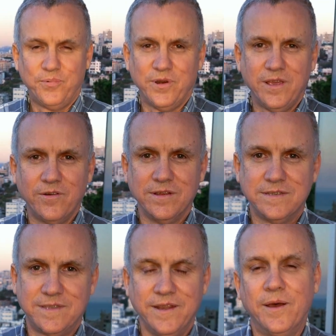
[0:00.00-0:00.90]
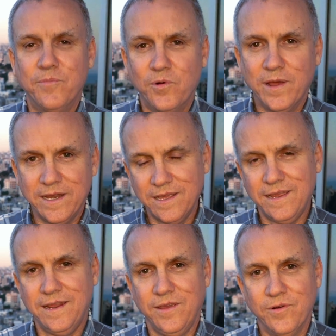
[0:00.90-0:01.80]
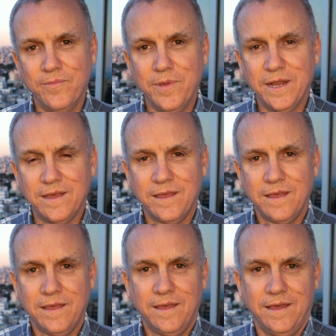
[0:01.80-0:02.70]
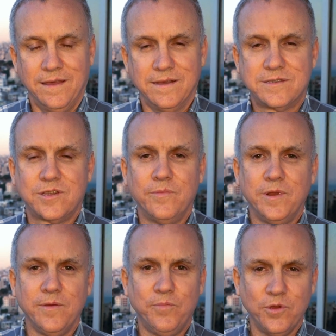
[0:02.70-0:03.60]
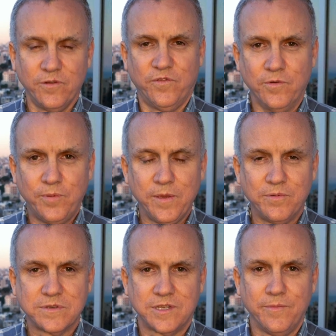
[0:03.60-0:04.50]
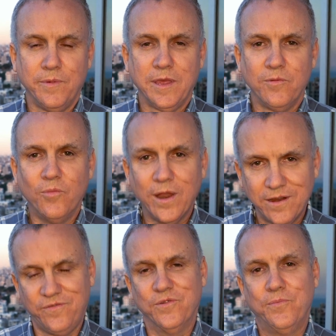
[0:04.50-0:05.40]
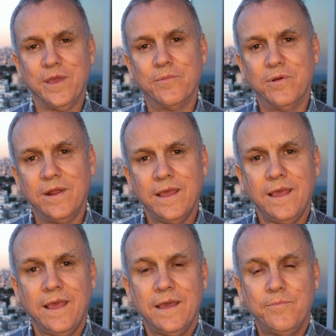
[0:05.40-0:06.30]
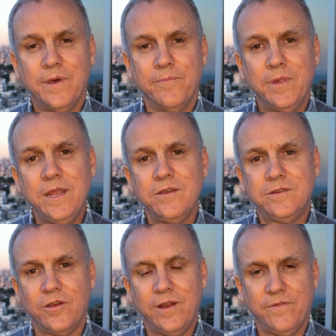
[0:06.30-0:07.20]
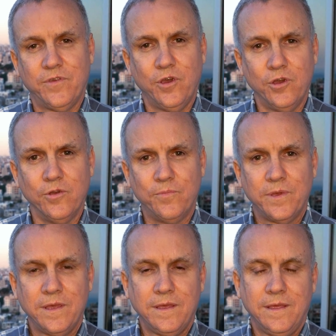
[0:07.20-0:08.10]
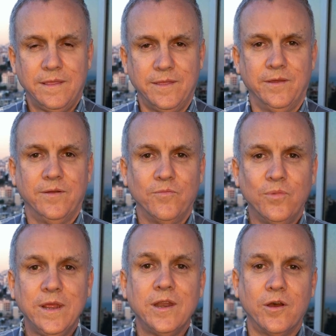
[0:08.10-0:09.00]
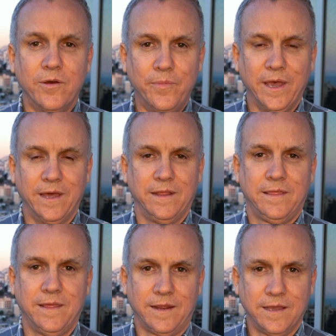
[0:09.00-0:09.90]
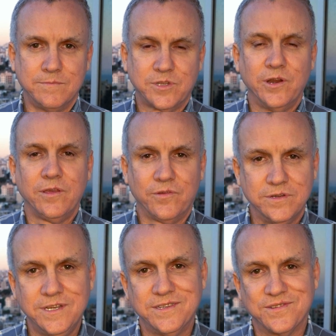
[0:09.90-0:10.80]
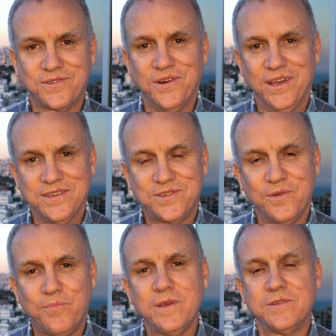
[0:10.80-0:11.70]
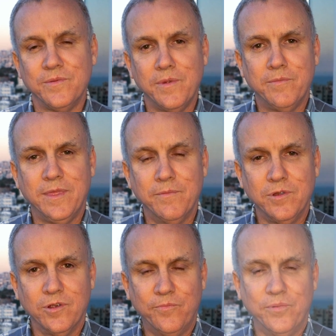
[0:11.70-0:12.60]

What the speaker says: prayer is the number one need here in MENA. So many beautiful people, so many wonderful people, but many don't have the hope that we know about that comes only through Jesus Christ. So please remember them in your